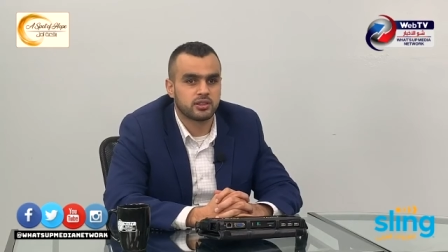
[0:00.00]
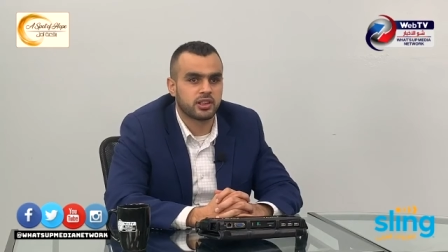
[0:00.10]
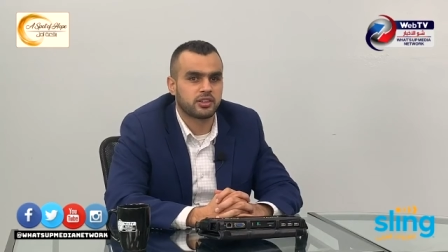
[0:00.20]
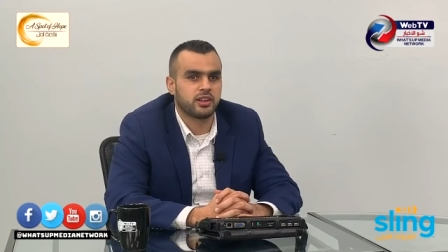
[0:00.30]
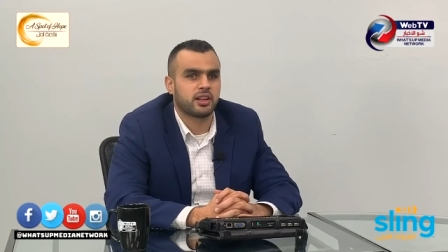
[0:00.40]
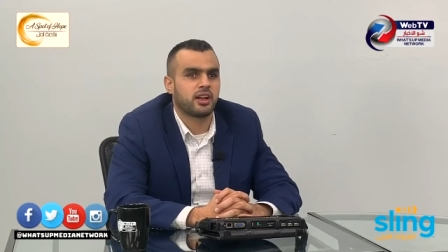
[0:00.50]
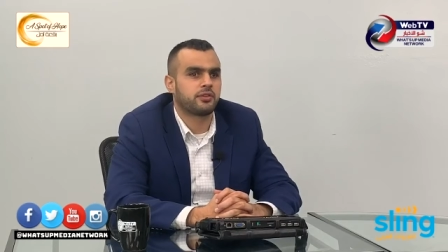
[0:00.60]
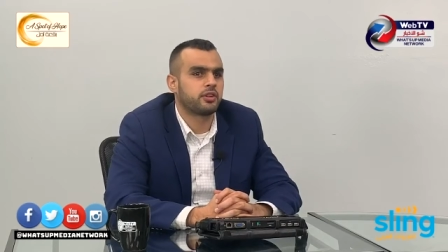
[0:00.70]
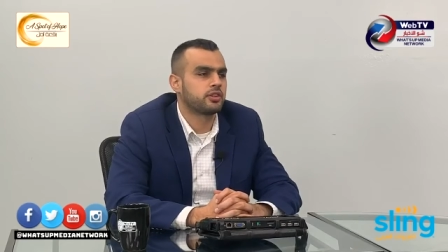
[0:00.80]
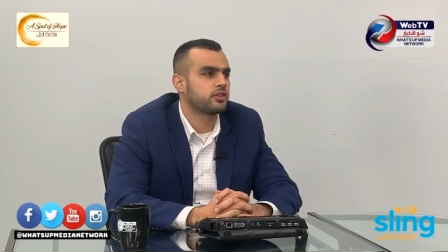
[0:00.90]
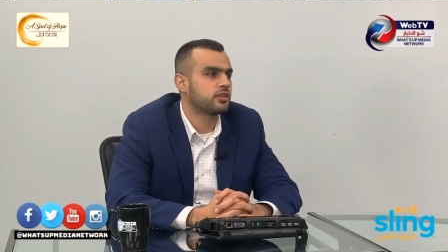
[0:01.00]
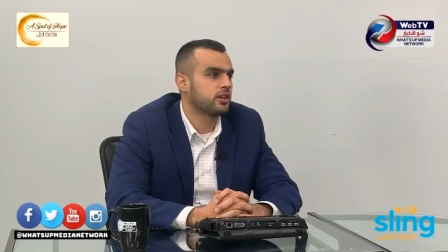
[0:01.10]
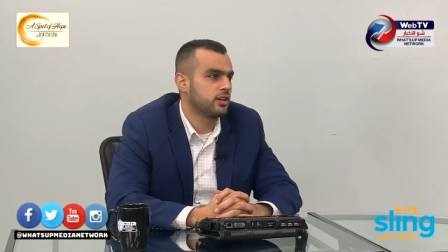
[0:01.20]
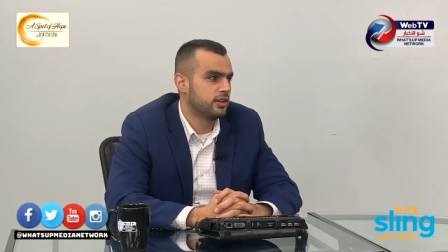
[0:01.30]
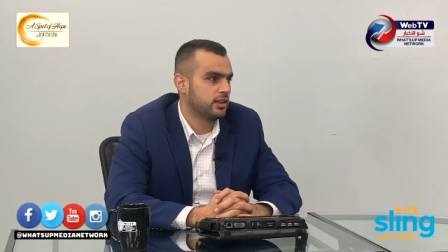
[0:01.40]
it takes a lot of efforts
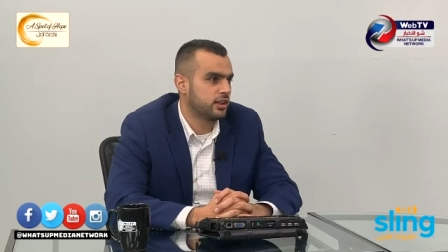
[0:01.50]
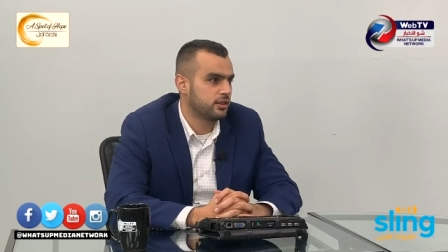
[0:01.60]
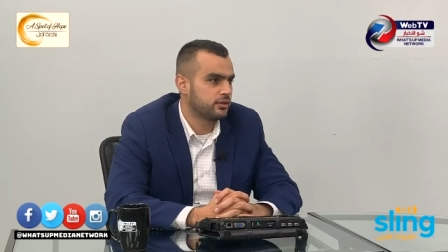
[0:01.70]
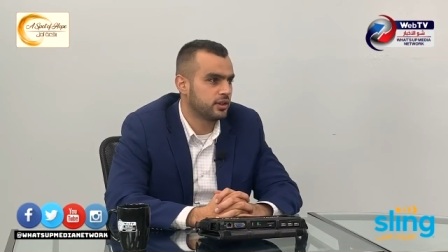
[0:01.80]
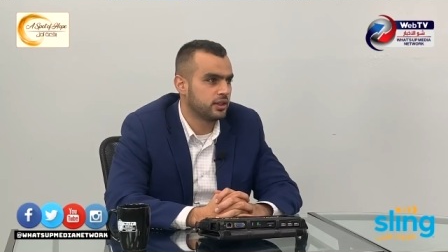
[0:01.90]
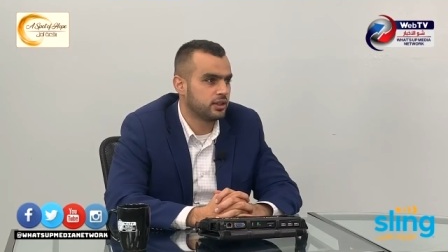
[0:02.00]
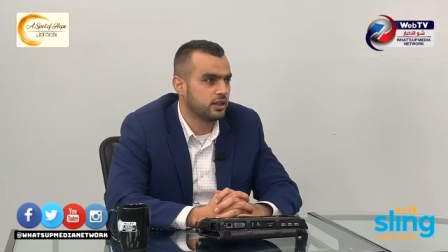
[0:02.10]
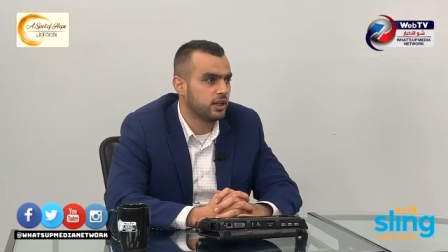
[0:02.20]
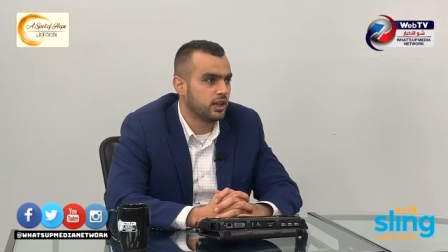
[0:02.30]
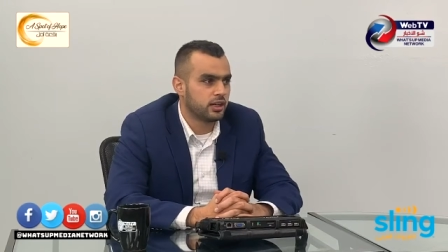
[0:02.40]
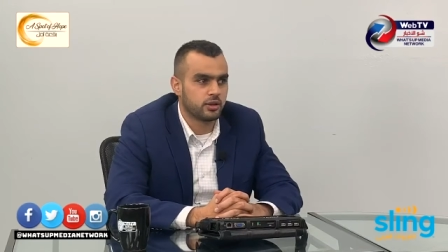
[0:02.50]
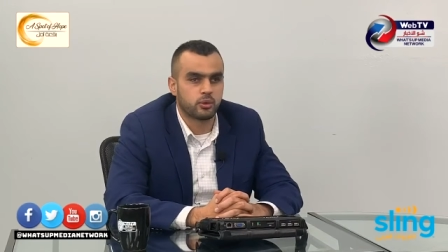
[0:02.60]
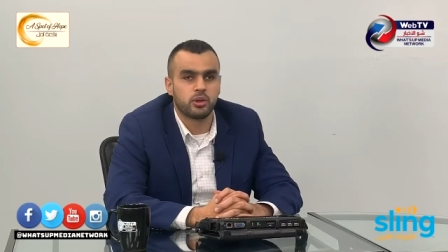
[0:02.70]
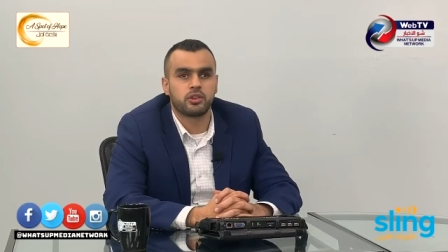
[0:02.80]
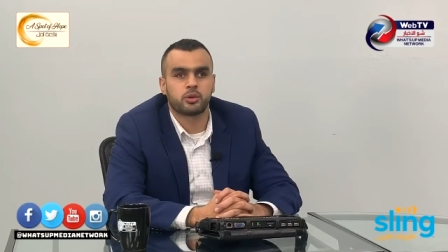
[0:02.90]
and a lot of
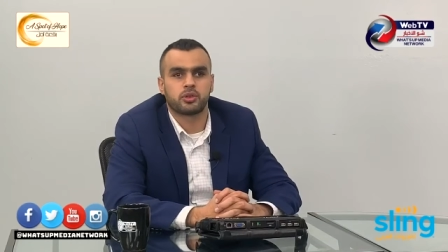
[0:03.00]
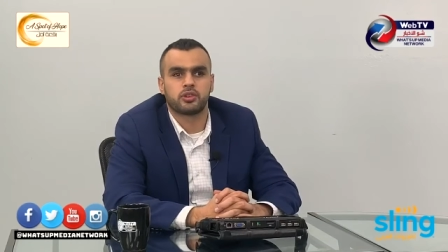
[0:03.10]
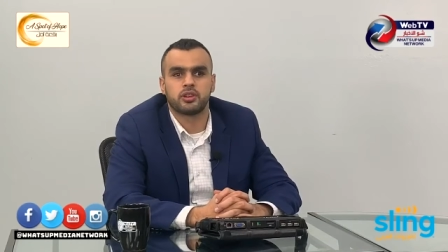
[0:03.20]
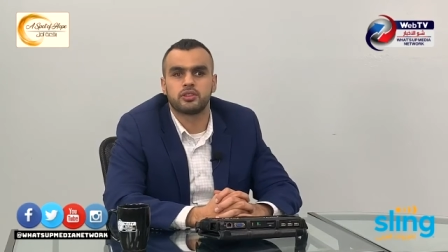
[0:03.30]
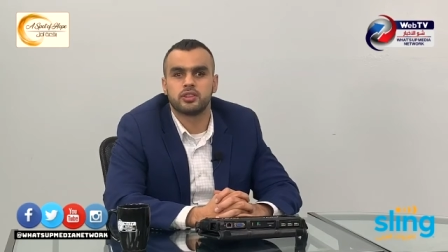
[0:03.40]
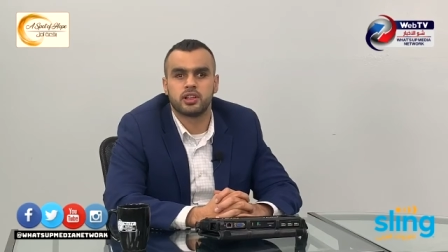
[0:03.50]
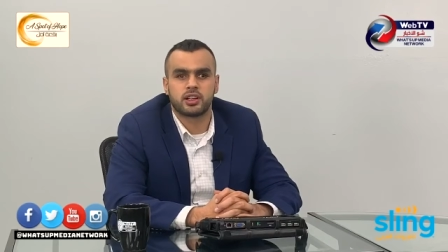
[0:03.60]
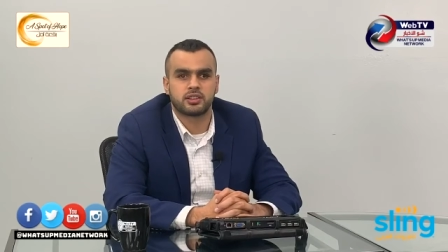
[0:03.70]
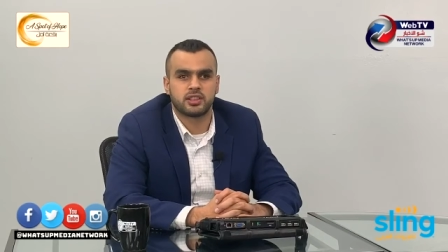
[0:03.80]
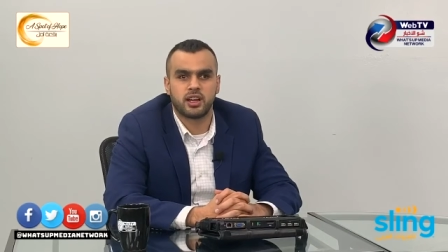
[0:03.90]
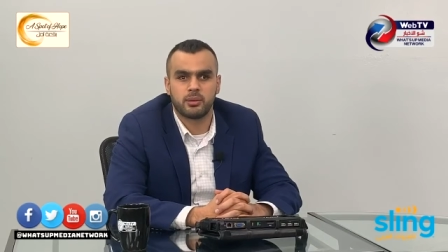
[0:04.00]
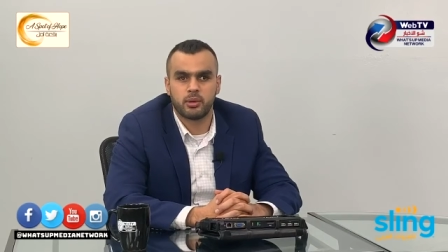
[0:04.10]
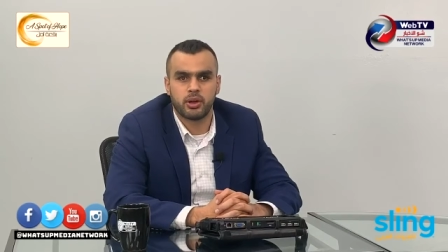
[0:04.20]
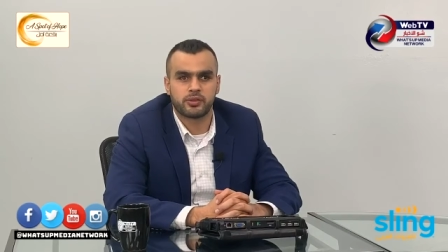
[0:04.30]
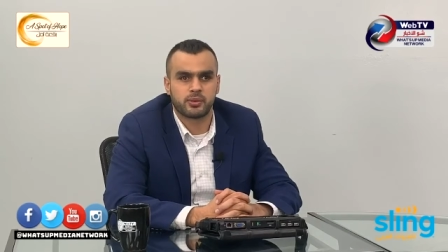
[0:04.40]
resources and a lot of time
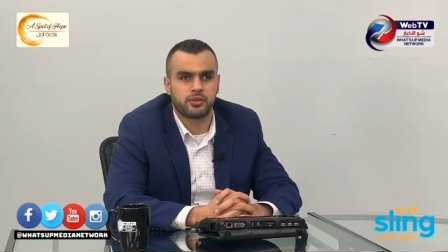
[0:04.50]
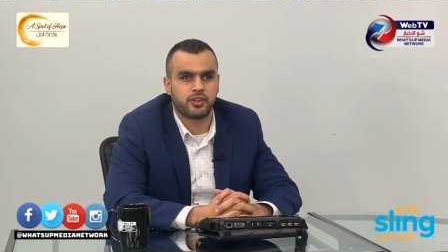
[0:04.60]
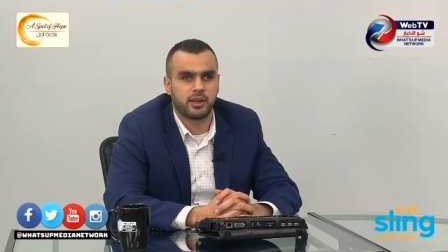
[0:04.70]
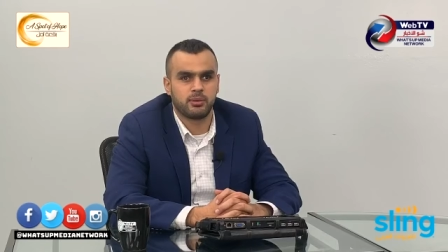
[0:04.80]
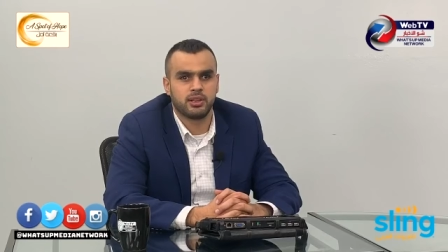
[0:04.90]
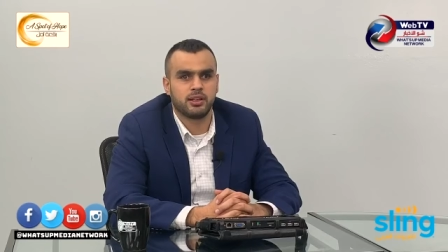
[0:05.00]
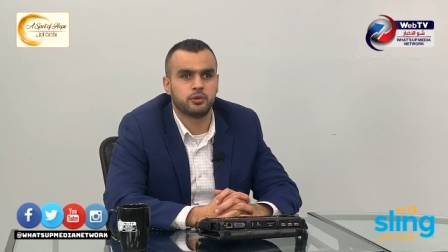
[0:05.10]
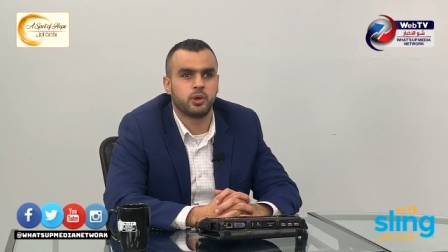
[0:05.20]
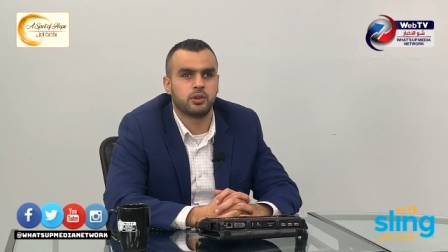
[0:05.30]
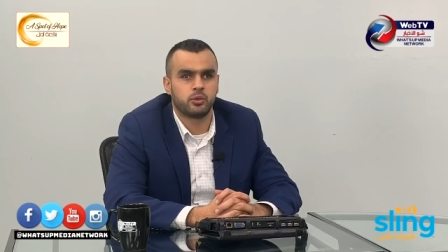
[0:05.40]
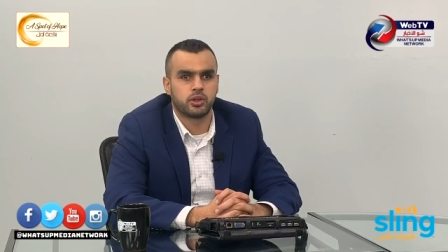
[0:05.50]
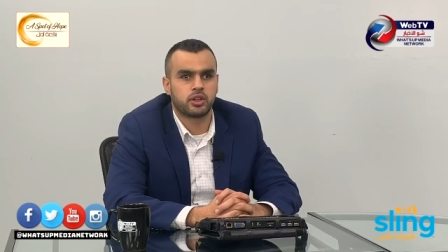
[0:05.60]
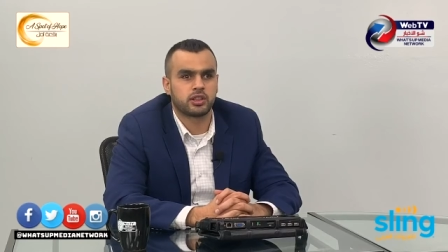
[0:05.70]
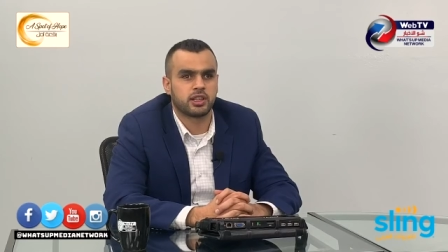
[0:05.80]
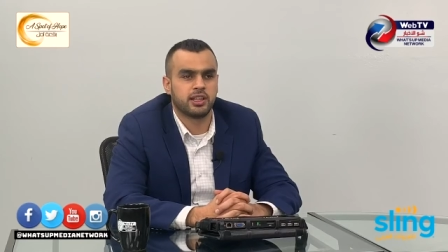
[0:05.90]
away from the family, loved one,
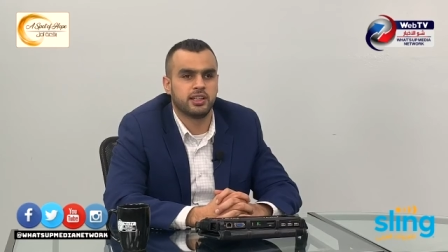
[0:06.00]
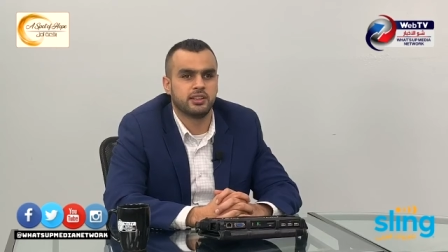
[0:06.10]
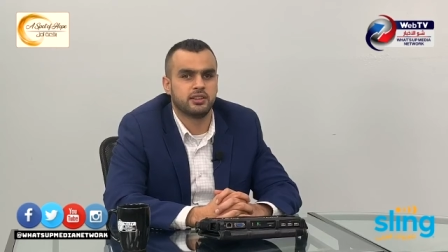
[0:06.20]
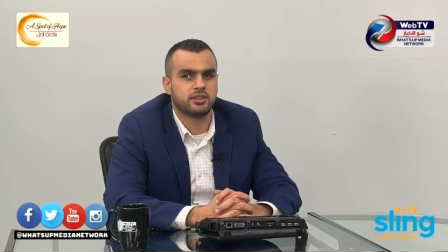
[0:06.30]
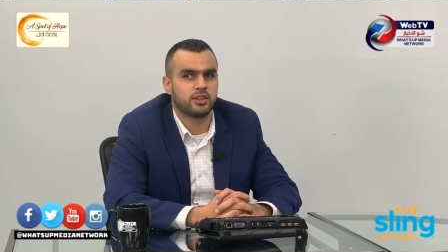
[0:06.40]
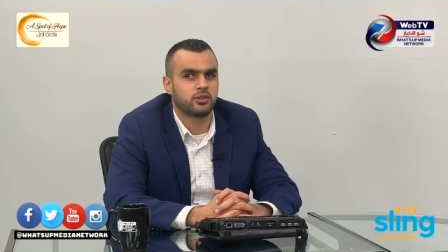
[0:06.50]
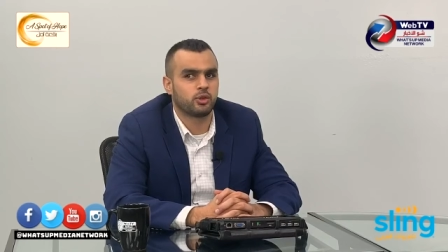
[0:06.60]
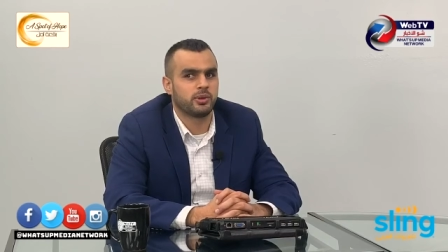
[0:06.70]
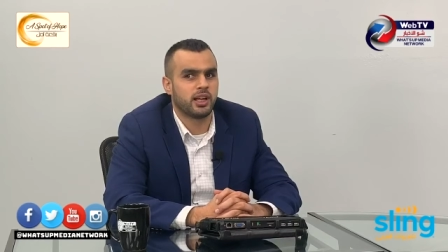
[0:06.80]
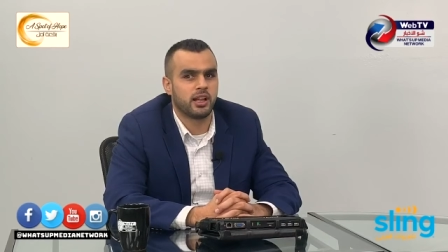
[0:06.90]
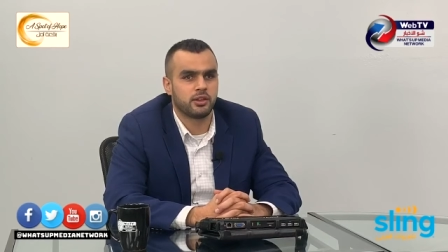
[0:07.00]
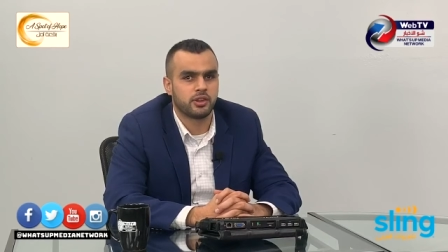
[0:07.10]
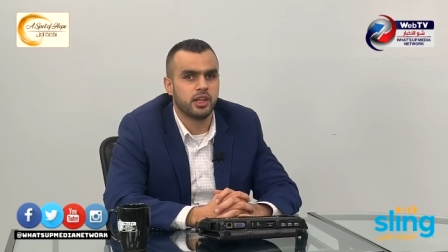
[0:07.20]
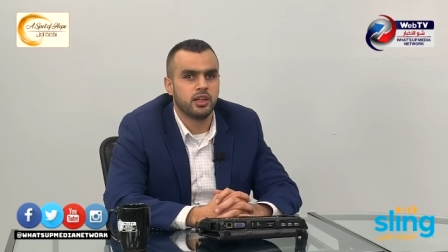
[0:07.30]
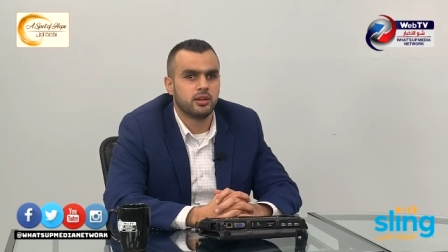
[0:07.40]
work, and consuming
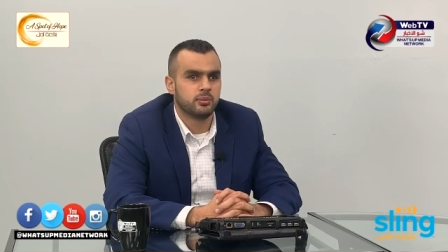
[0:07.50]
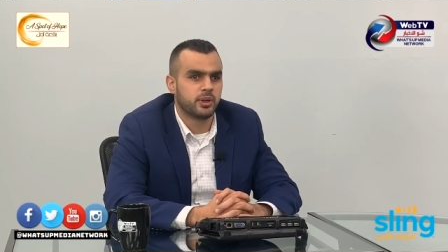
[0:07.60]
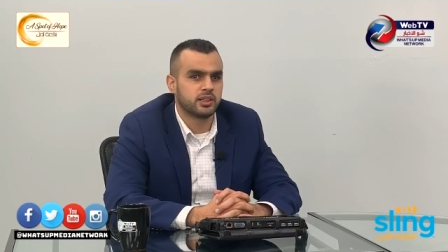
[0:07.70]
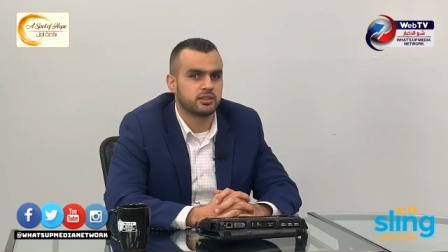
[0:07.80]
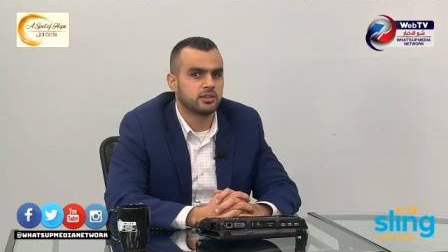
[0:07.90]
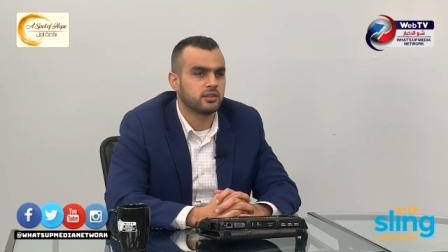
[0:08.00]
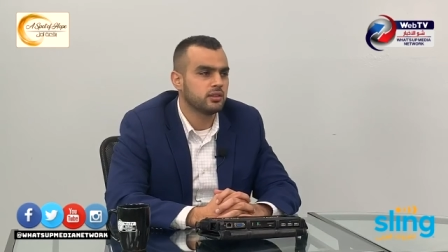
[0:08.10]
health. But